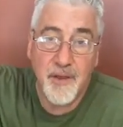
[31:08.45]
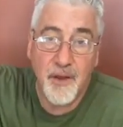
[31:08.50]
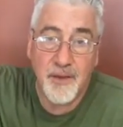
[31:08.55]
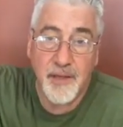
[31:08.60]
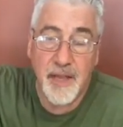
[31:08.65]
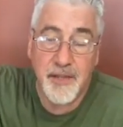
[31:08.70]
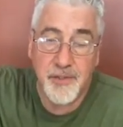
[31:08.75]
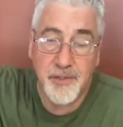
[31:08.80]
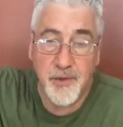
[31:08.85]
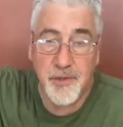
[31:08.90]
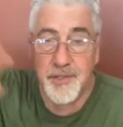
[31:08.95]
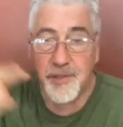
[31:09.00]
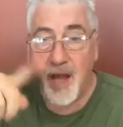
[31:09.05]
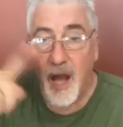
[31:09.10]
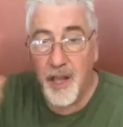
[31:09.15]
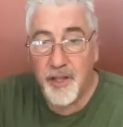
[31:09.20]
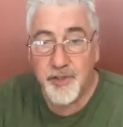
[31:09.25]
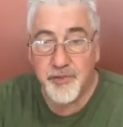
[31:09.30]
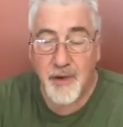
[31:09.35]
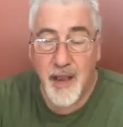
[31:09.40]
Okay, so he's
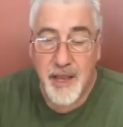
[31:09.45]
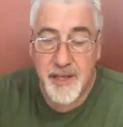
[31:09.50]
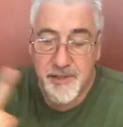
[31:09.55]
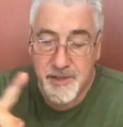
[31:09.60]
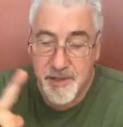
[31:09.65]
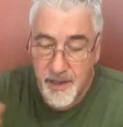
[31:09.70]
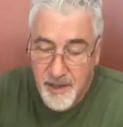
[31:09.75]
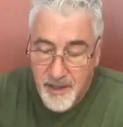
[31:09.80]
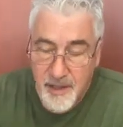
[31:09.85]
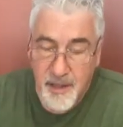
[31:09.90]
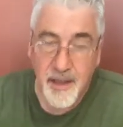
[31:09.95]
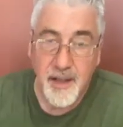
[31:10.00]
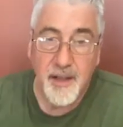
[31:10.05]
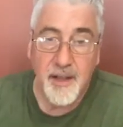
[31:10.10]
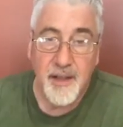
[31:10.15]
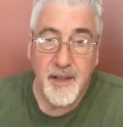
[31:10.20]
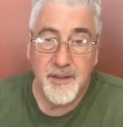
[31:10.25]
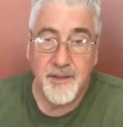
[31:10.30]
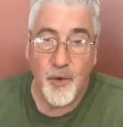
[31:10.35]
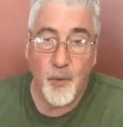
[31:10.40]
contrasting
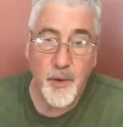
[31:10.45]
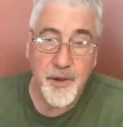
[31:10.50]
the